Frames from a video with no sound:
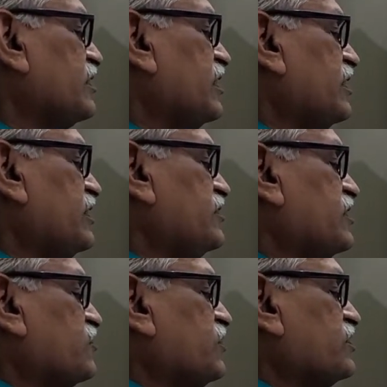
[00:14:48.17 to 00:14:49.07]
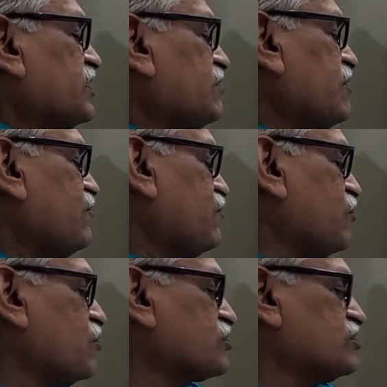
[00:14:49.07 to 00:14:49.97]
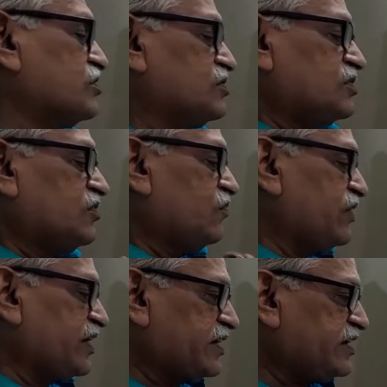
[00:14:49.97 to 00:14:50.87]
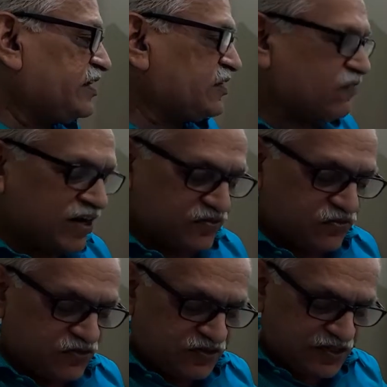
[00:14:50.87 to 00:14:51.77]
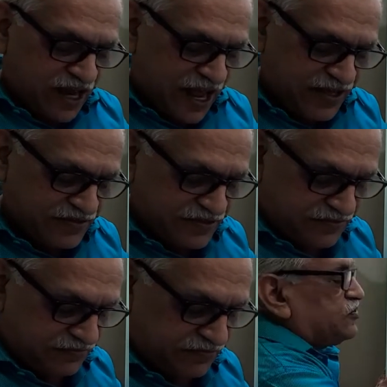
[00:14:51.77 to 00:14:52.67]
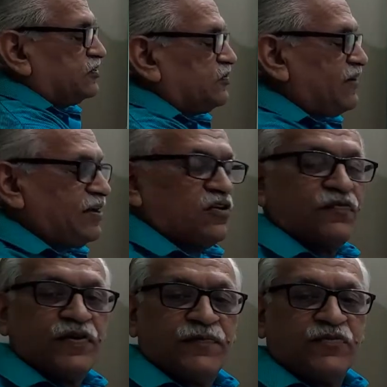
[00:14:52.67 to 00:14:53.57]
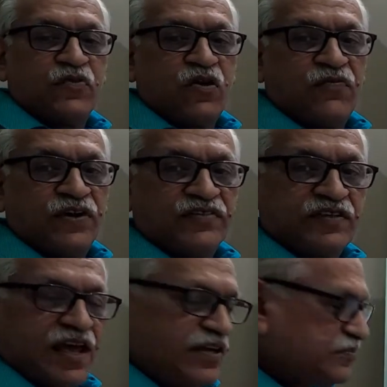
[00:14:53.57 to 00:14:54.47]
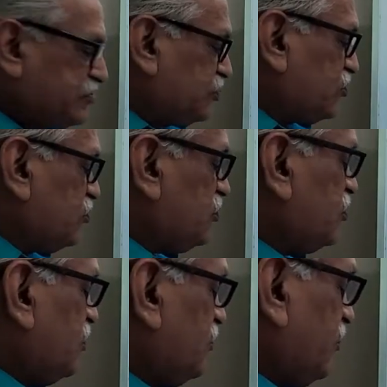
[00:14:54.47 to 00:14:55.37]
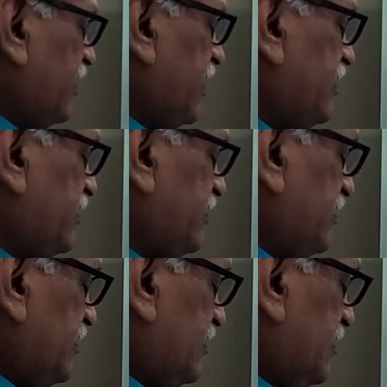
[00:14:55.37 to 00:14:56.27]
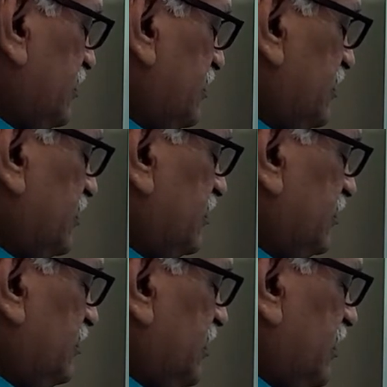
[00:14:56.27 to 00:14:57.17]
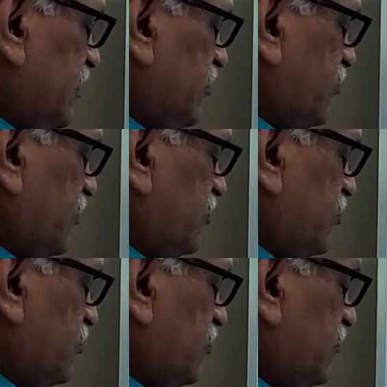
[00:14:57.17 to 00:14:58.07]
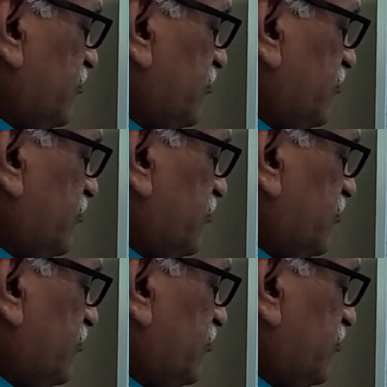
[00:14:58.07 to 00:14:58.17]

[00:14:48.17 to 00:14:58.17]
in this equation number 4, we get the required solution as, substituting the value of f2 of x as 0, we get z is equals to